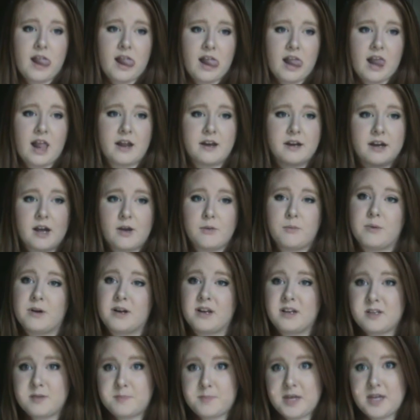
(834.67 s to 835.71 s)
and I
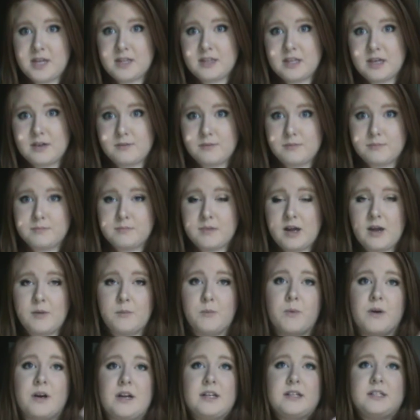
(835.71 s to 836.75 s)
wanted to be in
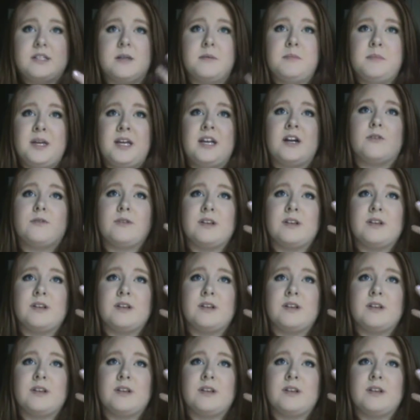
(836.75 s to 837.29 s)
a